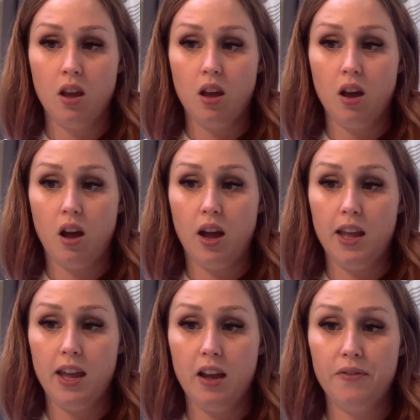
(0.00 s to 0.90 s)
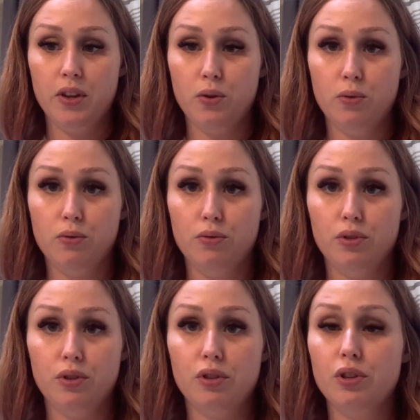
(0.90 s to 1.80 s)
I have
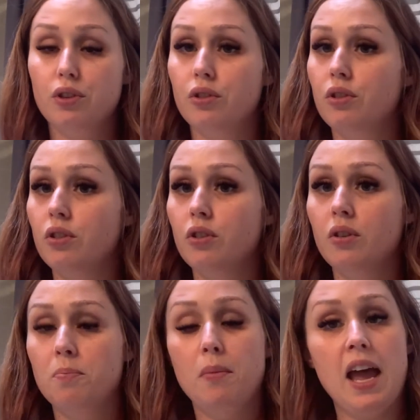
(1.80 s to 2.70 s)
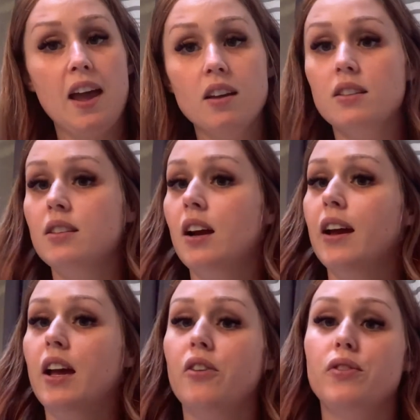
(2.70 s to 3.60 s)
used MAC's, I
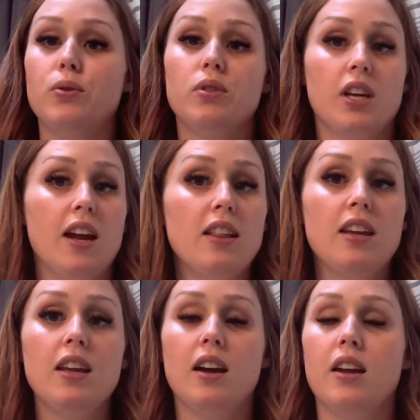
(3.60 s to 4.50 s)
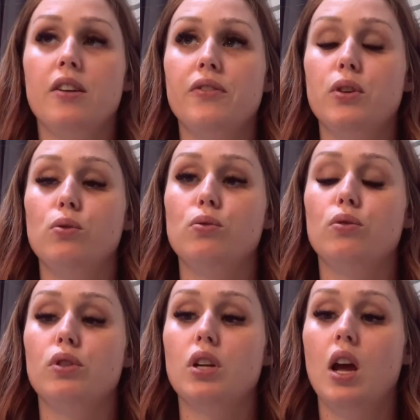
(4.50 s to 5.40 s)
have used Kylie, I have
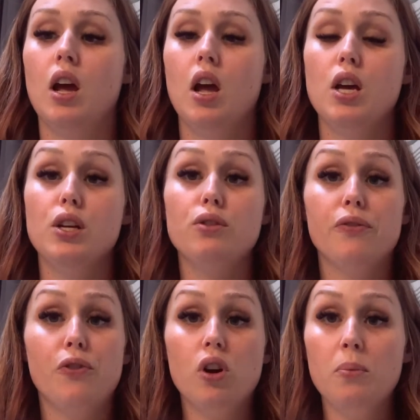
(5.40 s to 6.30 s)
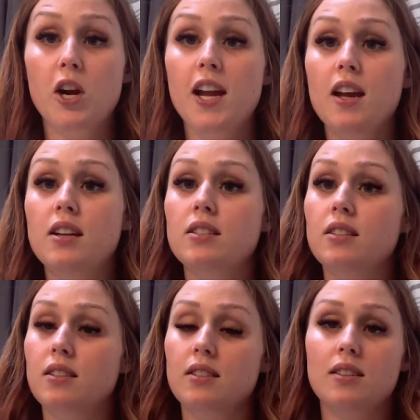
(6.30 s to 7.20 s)
used Sephora
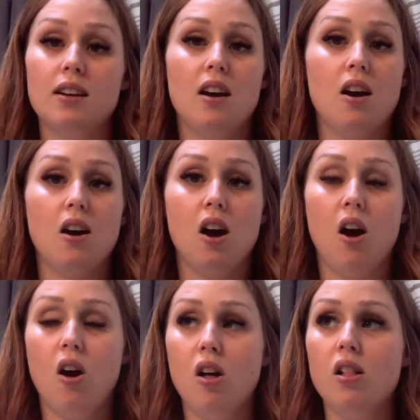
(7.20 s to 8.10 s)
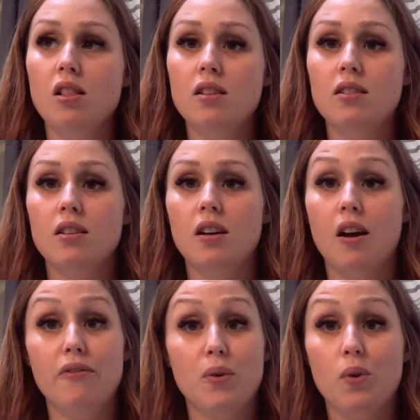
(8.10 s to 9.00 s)
brands. All
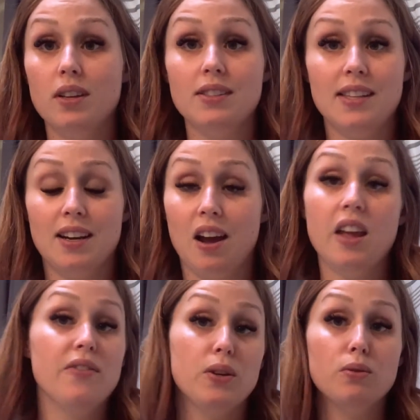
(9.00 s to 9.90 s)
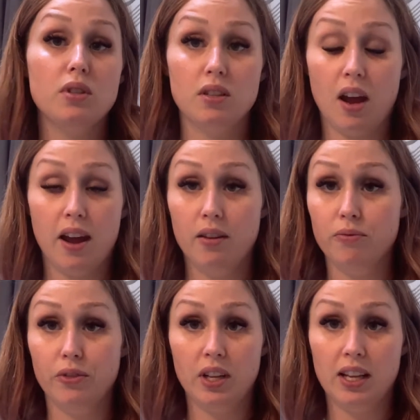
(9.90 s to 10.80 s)
of the ones that I've used, I've
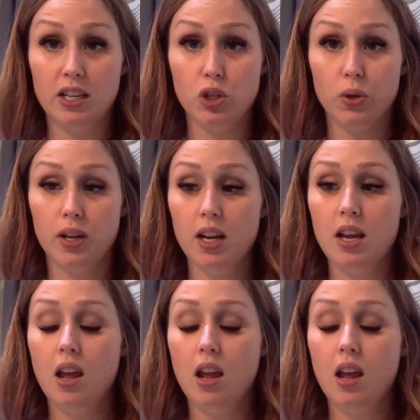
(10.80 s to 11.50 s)
really enjoyed.